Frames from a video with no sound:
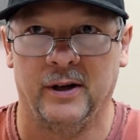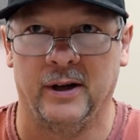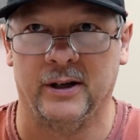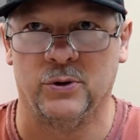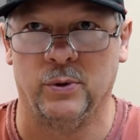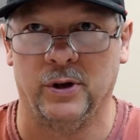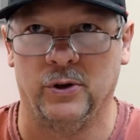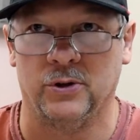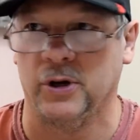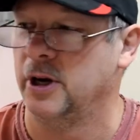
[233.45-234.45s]
That's what it
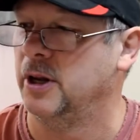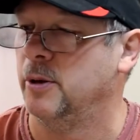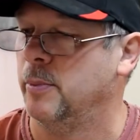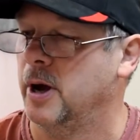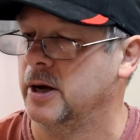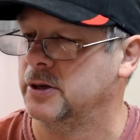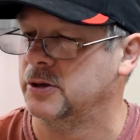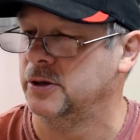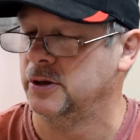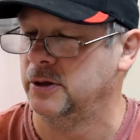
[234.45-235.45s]
looks like in the box.